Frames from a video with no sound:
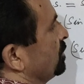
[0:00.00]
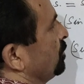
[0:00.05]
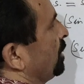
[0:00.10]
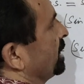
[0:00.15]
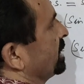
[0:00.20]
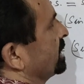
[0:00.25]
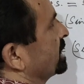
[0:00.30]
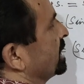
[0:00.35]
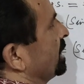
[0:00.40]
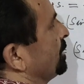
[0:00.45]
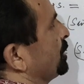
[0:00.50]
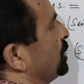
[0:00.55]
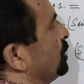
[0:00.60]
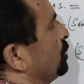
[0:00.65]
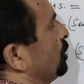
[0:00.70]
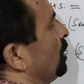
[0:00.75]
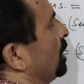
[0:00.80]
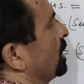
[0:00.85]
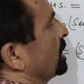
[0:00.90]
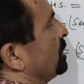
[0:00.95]
in one step
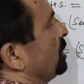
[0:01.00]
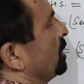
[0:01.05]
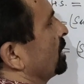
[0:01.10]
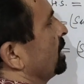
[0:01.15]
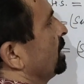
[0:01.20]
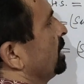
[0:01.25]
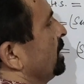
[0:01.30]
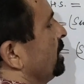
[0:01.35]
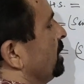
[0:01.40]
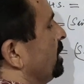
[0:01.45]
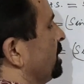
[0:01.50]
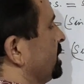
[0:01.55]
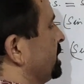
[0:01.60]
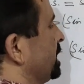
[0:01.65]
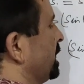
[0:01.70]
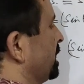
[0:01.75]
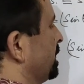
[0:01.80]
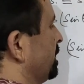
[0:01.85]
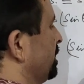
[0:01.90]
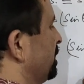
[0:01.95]
you got your
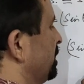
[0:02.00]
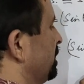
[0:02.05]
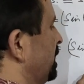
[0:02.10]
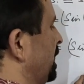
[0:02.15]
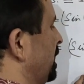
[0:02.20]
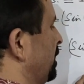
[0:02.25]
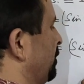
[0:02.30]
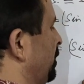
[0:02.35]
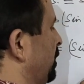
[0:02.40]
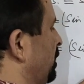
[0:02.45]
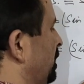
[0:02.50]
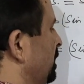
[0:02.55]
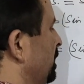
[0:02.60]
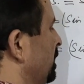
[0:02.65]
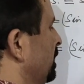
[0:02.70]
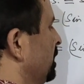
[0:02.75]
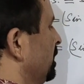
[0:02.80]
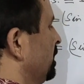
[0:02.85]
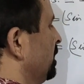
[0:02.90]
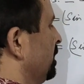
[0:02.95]
result. Therefore,
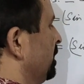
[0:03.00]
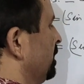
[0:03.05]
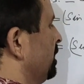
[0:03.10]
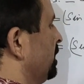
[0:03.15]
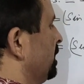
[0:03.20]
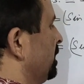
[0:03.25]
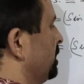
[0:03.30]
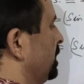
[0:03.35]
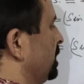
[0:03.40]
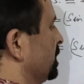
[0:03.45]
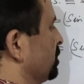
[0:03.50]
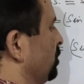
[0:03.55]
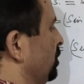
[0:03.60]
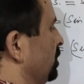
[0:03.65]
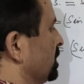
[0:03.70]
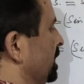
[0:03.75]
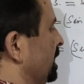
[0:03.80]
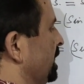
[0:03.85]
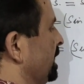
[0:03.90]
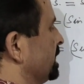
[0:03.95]
this
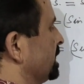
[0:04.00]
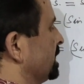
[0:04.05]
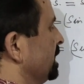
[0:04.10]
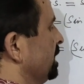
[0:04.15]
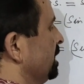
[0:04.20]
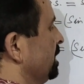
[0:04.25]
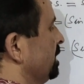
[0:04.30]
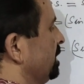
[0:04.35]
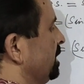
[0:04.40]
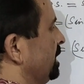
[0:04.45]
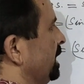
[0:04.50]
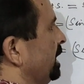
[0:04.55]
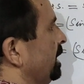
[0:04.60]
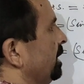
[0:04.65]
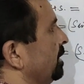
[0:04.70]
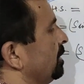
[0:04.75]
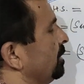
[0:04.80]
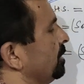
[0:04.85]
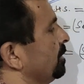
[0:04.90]
question is done.